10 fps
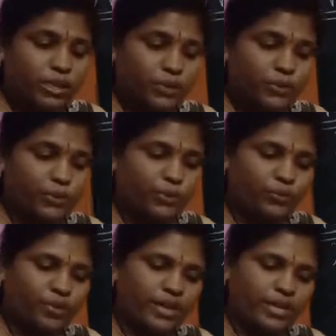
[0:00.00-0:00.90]
you,
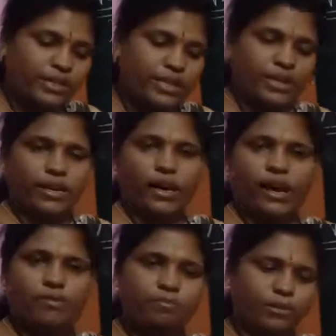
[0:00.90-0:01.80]
we, they
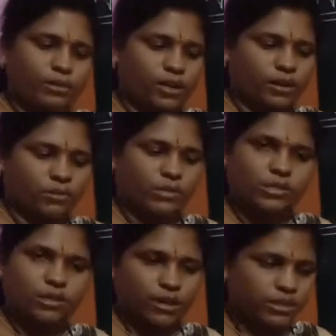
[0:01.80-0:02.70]
and plural nouns.
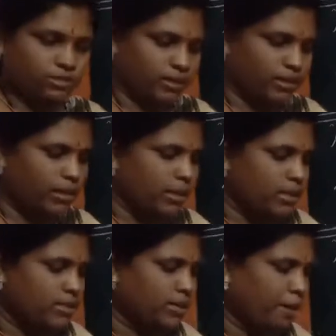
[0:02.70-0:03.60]
Okay children.
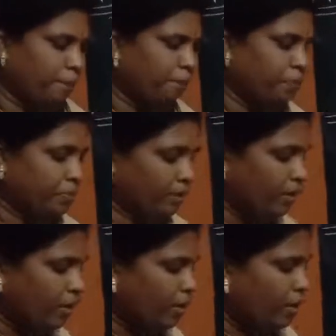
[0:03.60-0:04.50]
See here.
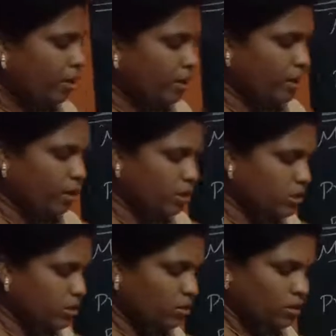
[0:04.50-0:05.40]
Here
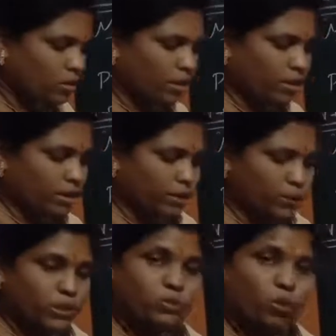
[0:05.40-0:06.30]
also
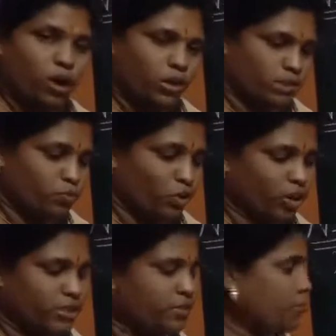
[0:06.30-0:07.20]
use was.
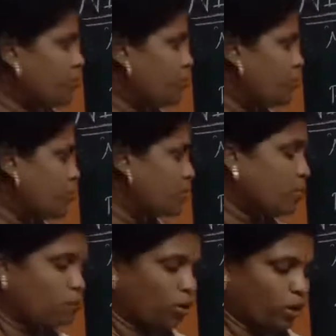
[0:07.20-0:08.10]
Was, you should use the
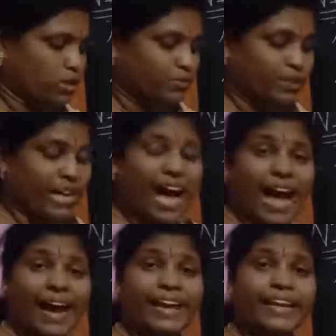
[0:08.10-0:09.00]
was with the
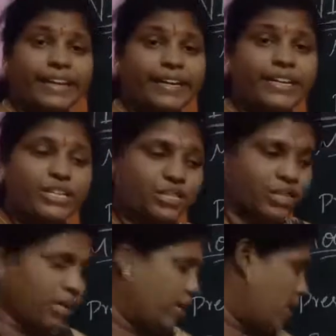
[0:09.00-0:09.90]
I, he, she.